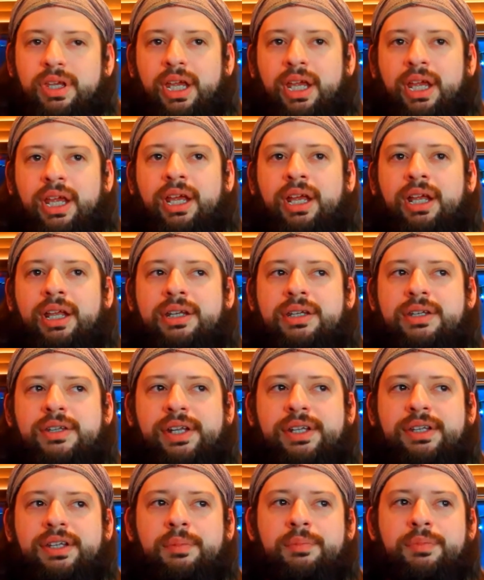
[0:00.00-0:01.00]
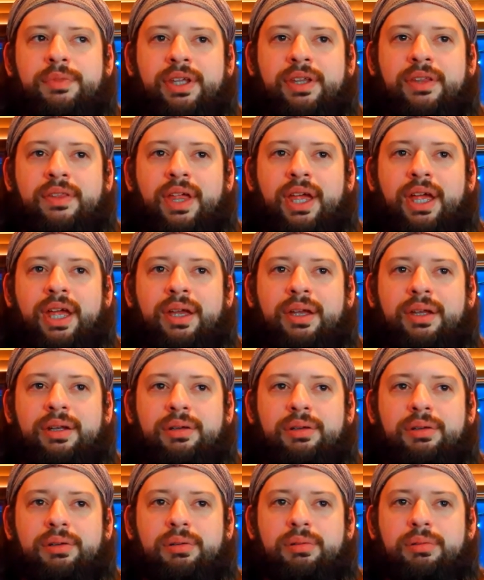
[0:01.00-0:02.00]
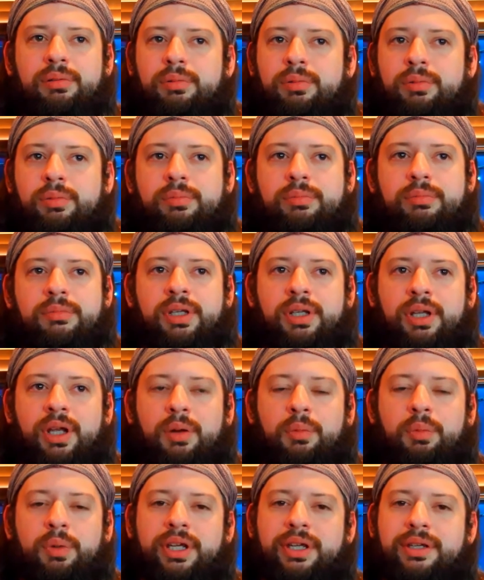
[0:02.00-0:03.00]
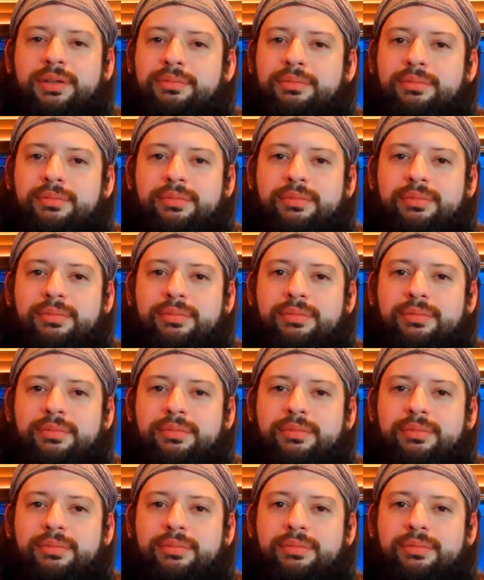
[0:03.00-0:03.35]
And that's something that, we